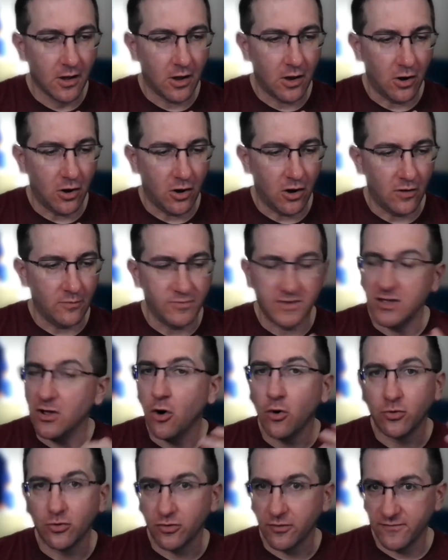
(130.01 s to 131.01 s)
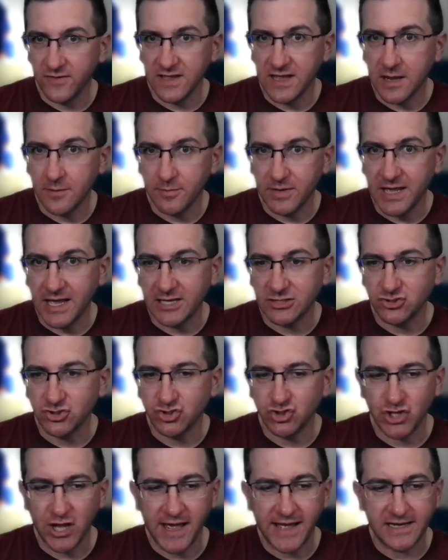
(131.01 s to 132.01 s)
uh, the owner of the NBA's
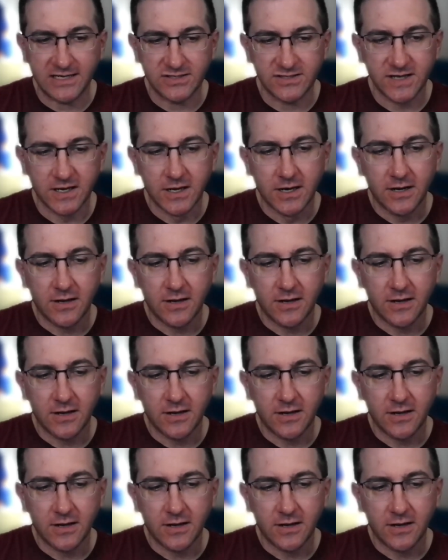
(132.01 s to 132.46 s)
Jazz,